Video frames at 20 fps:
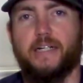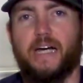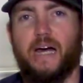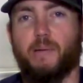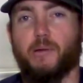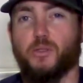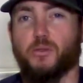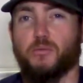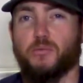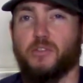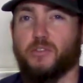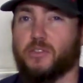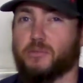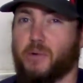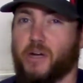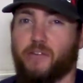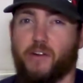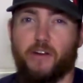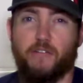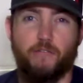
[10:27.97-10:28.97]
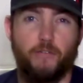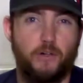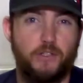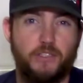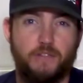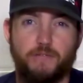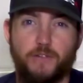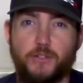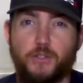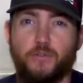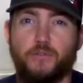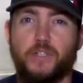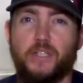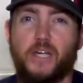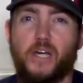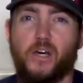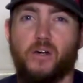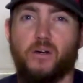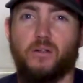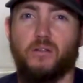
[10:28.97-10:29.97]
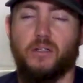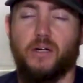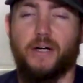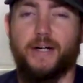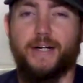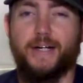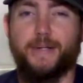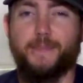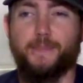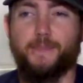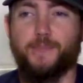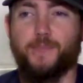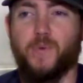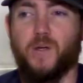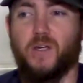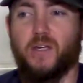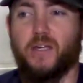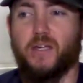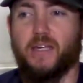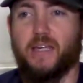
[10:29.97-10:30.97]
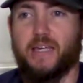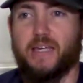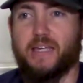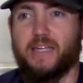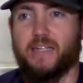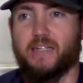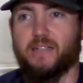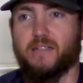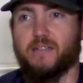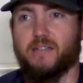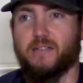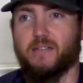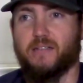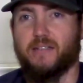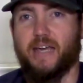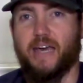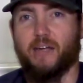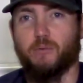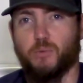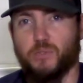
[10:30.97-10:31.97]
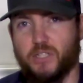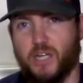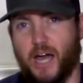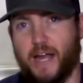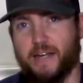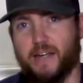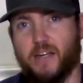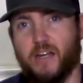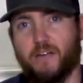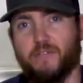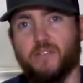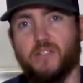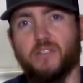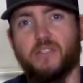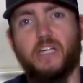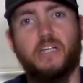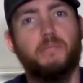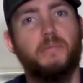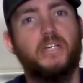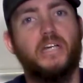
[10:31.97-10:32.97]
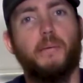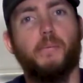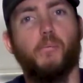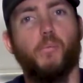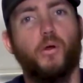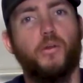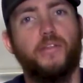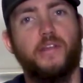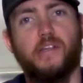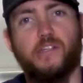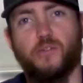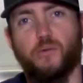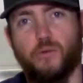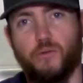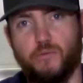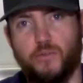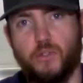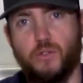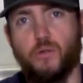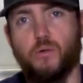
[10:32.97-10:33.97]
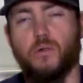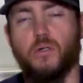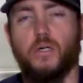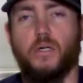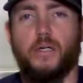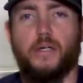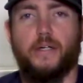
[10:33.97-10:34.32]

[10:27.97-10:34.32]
Uh, it, was, it was my very first official video, um, and Dan was kind enough to send me a couple more things to review.